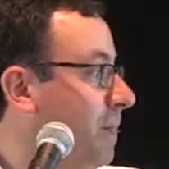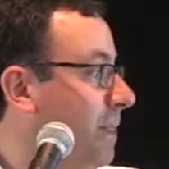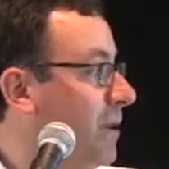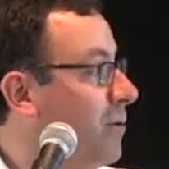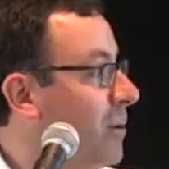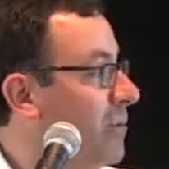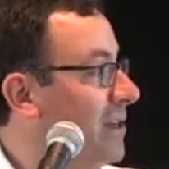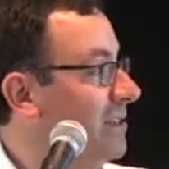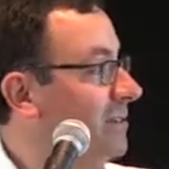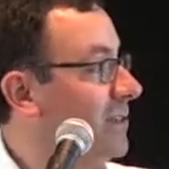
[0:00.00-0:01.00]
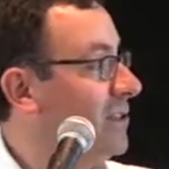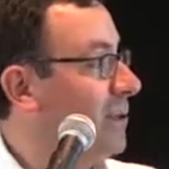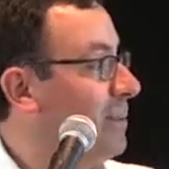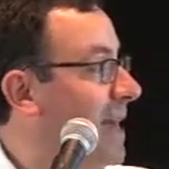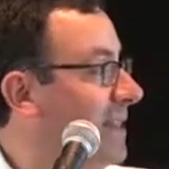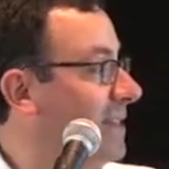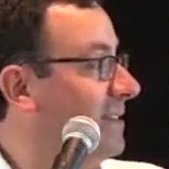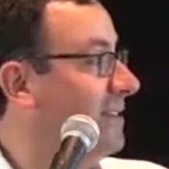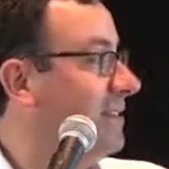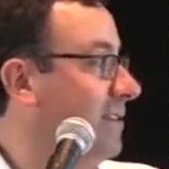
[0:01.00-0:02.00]
The incorporation of digital
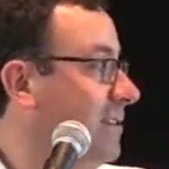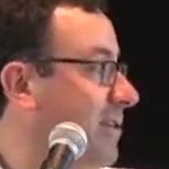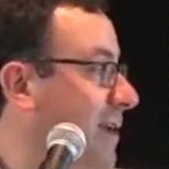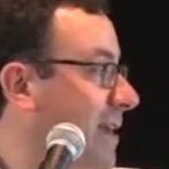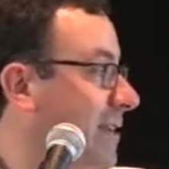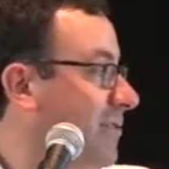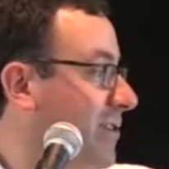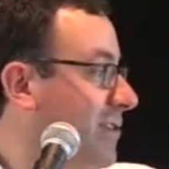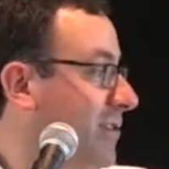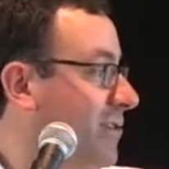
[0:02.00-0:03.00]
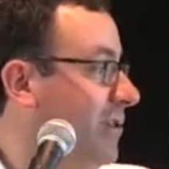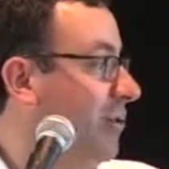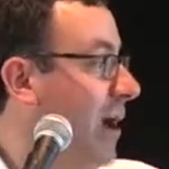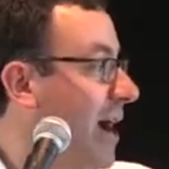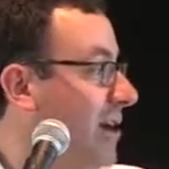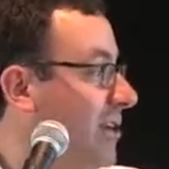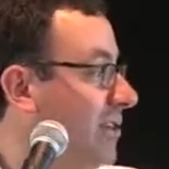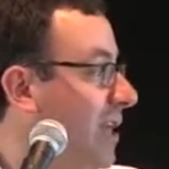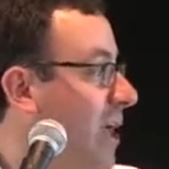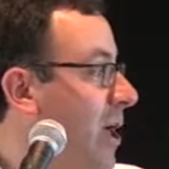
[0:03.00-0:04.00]
methods into humanities research requires